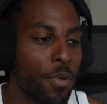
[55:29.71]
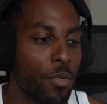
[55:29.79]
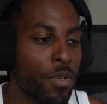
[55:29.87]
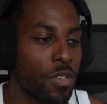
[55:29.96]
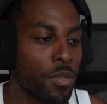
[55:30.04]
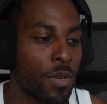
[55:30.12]

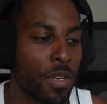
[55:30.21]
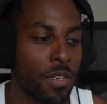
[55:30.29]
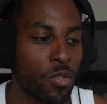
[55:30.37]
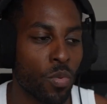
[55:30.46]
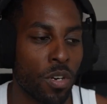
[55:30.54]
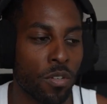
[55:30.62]
would do it
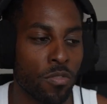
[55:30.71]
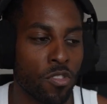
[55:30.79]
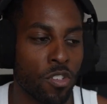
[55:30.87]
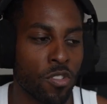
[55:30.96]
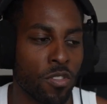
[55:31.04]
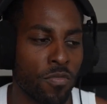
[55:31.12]
as well,
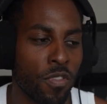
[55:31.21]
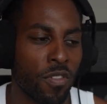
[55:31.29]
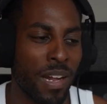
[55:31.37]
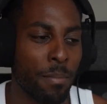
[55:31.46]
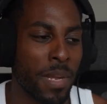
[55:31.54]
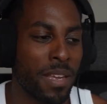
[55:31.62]
just for
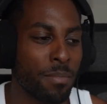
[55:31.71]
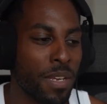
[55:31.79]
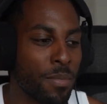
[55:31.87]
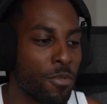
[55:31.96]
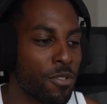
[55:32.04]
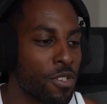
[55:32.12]
like meeting
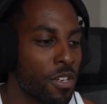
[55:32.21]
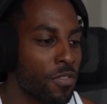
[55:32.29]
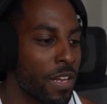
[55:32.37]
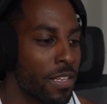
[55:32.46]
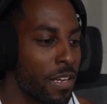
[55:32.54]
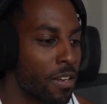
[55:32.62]
people and stuff
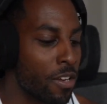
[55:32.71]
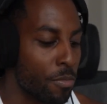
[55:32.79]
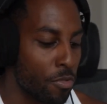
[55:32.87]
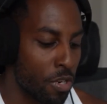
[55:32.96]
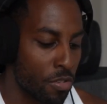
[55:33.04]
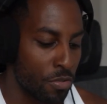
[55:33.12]
like that and
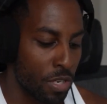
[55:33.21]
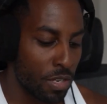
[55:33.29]
camaraderie.